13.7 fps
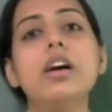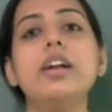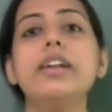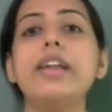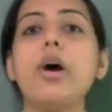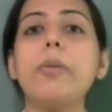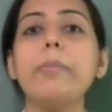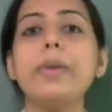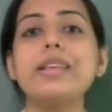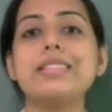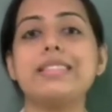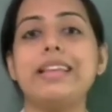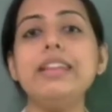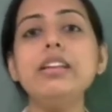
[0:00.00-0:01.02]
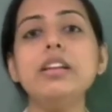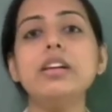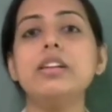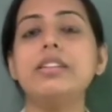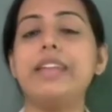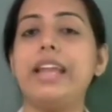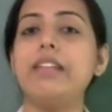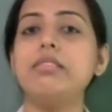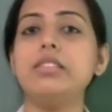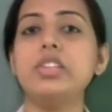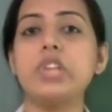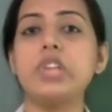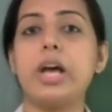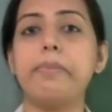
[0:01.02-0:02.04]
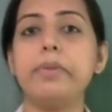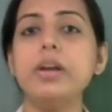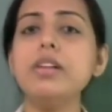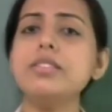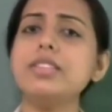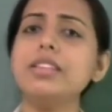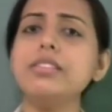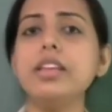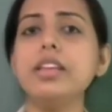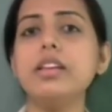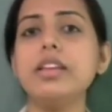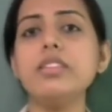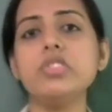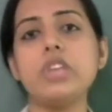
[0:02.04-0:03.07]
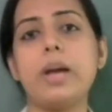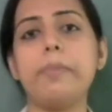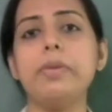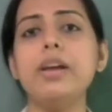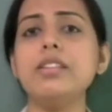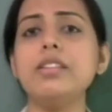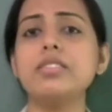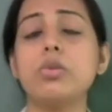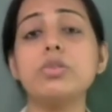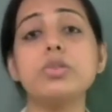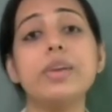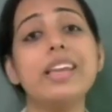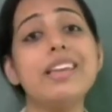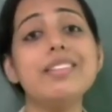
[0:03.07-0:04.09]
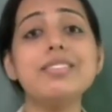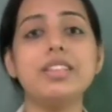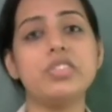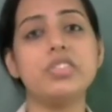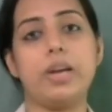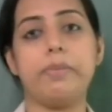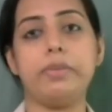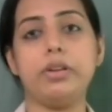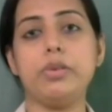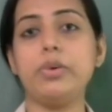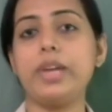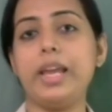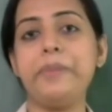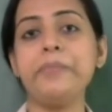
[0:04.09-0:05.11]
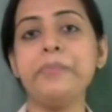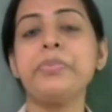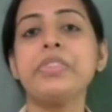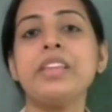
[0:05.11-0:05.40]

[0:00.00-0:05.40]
topics in 10th chapter. It's a theory chapter and it's also easy chapter. Okay.